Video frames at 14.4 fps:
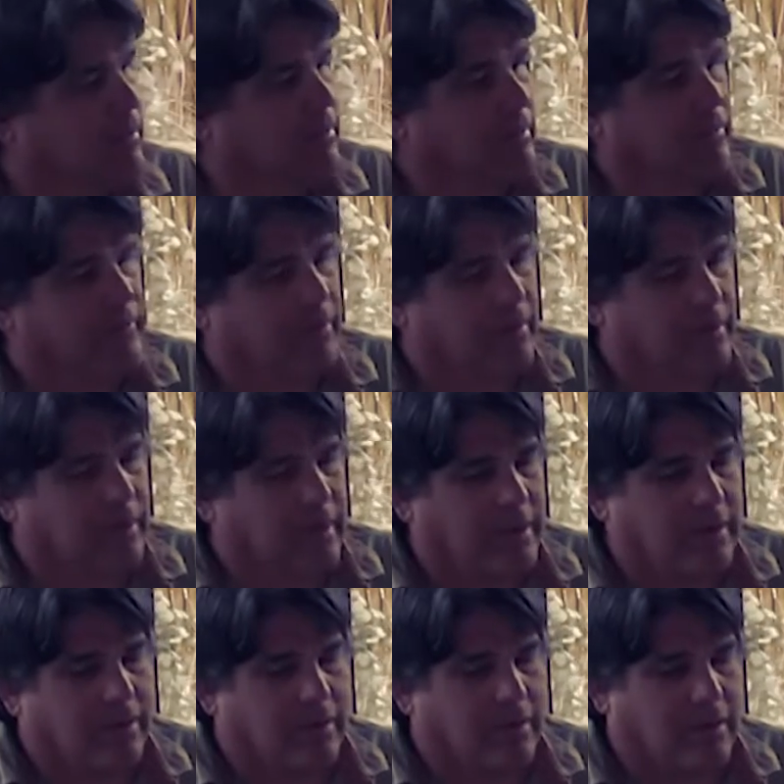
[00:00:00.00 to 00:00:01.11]
So if you're
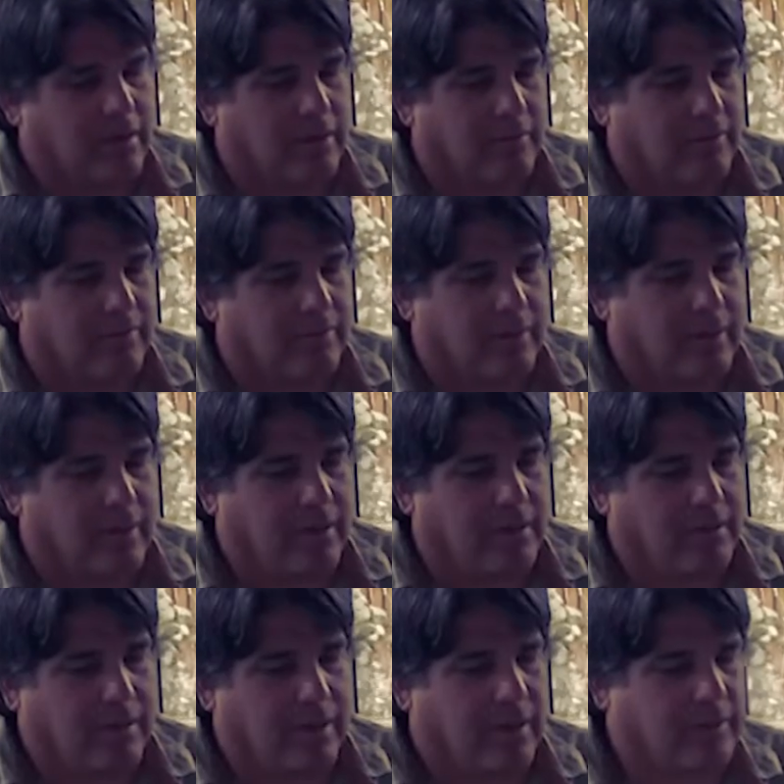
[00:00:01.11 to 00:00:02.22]
taking off
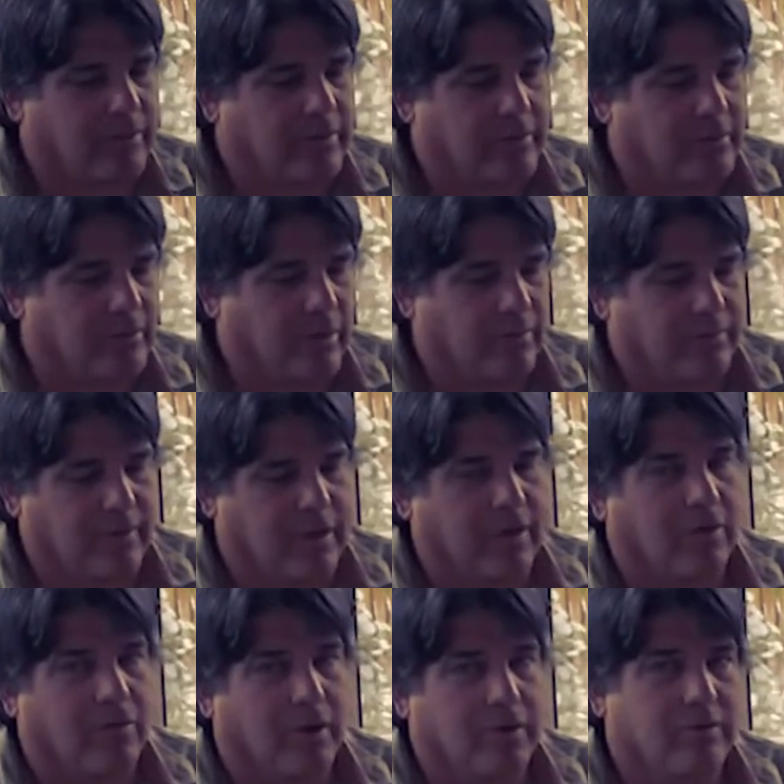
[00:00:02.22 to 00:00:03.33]
and you ask yourself
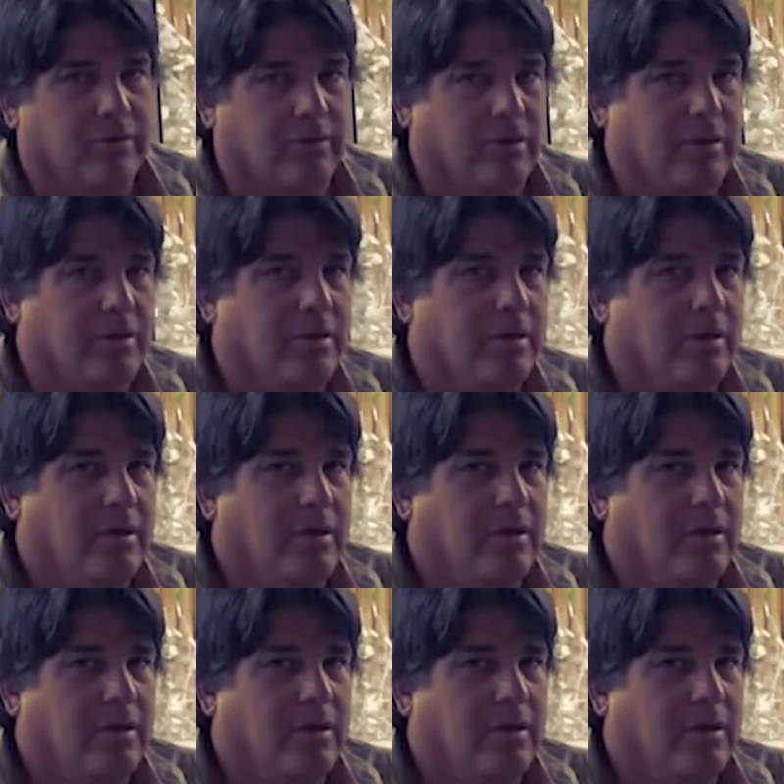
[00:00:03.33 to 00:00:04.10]
that question,